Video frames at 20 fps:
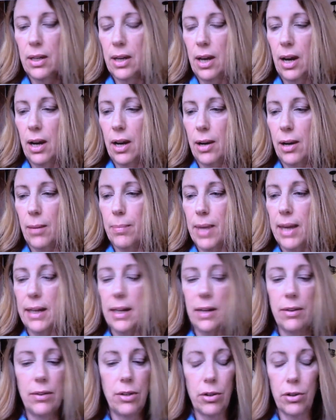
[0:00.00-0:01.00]
and
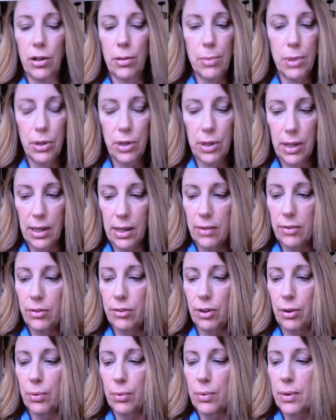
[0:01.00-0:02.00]
in your community.
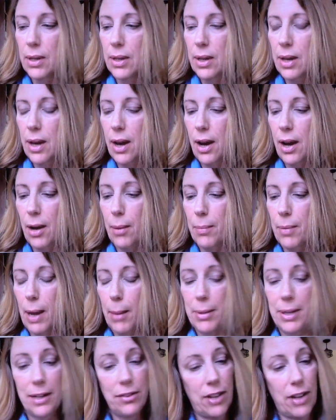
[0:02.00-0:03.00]
So
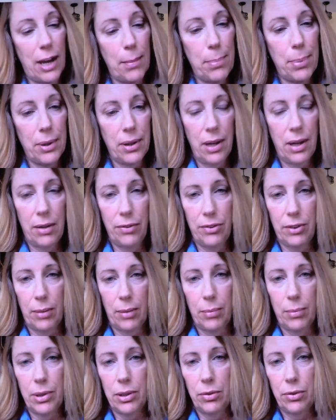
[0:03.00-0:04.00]
I'm an example of
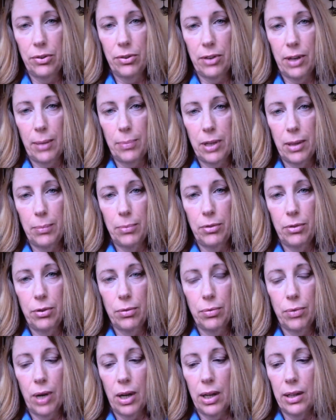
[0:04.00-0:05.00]
someone who stepped up
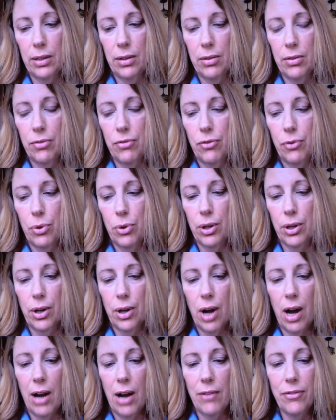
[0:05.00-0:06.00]
to run for
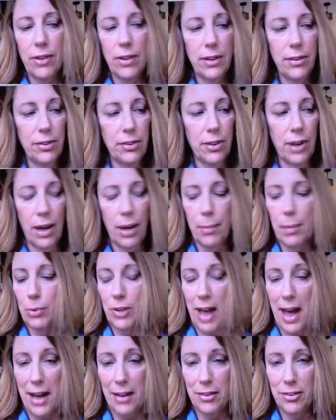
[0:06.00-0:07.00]
office. I
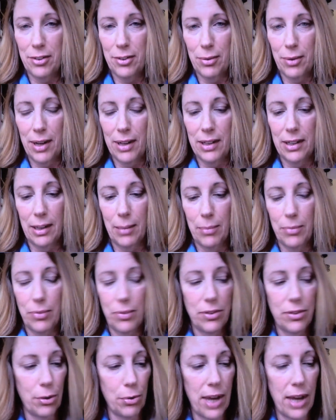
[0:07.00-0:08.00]
was asked to run, and I'm
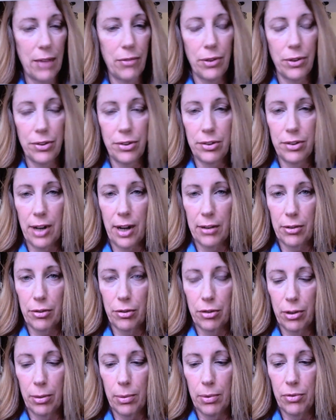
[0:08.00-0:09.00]
so thankful to Dr.
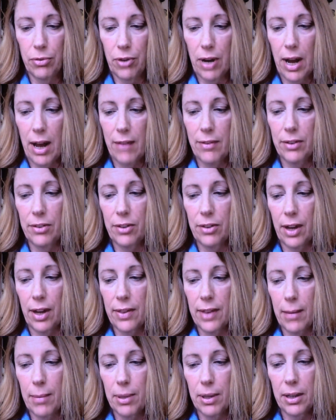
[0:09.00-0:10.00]
Sherman for having done
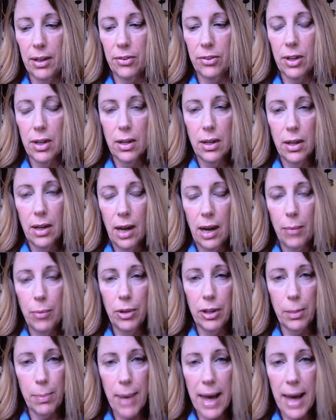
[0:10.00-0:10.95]
that, because I'm really